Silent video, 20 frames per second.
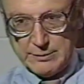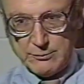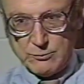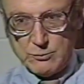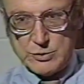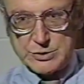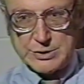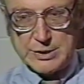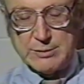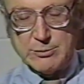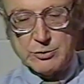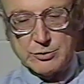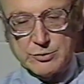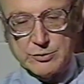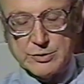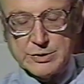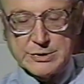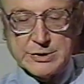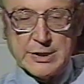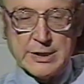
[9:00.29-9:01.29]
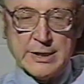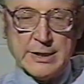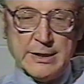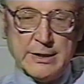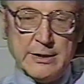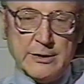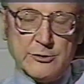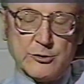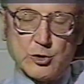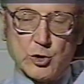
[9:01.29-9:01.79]
wasn't able to, is
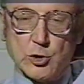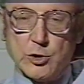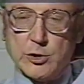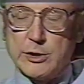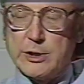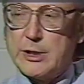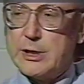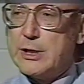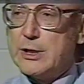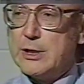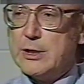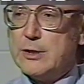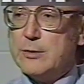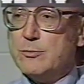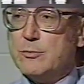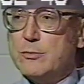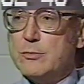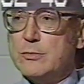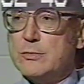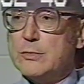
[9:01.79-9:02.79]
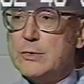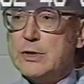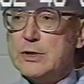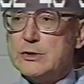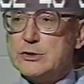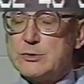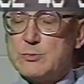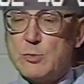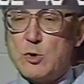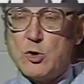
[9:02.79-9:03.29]
to look at a
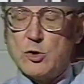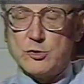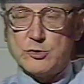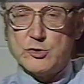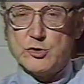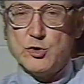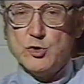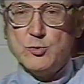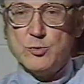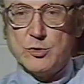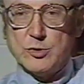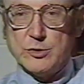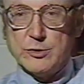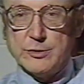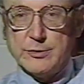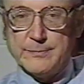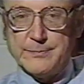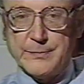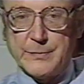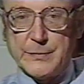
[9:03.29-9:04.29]
small tumor